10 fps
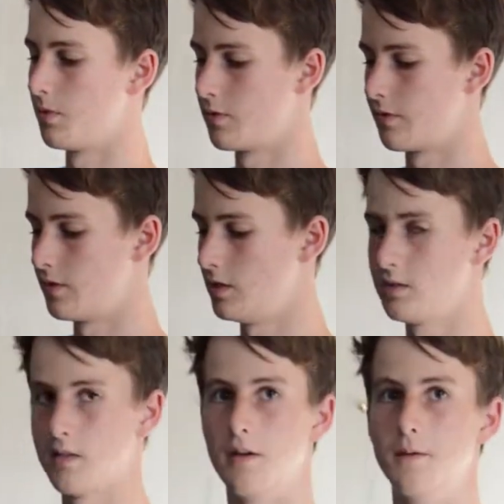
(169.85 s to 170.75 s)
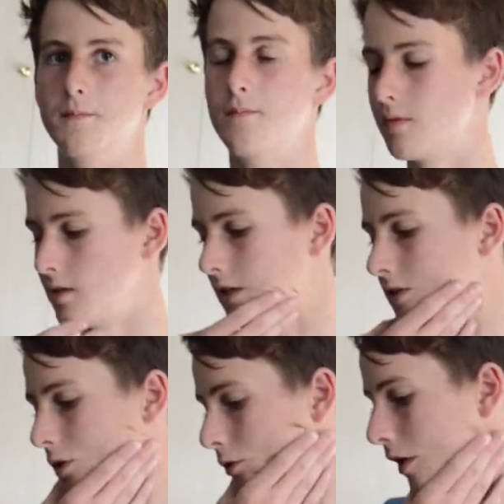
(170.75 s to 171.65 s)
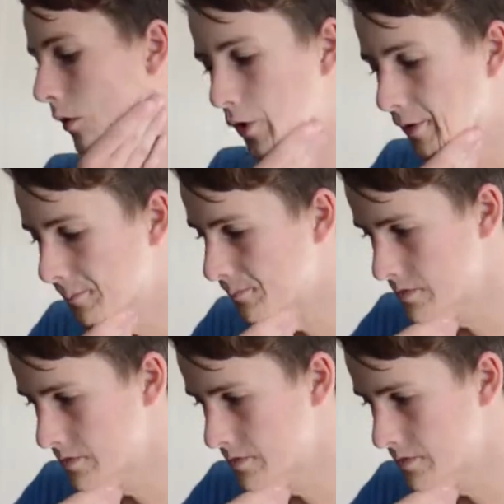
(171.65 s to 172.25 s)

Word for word: both of these. Um, it's the red one.